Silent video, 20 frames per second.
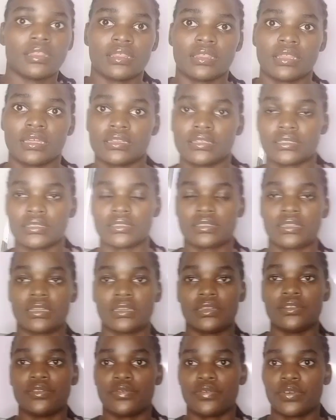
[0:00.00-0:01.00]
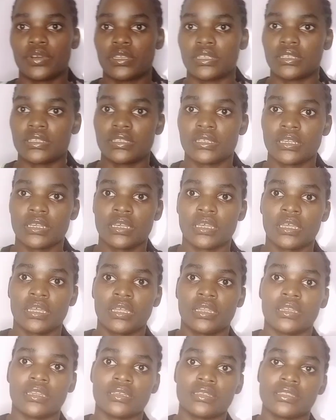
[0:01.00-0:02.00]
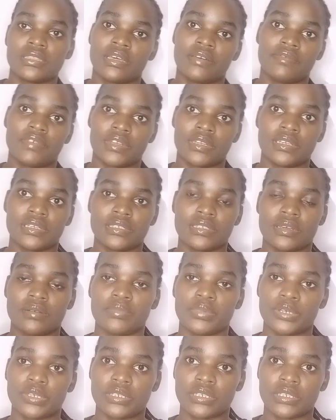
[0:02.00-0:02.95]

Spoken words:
That is the difference. Let's have an example.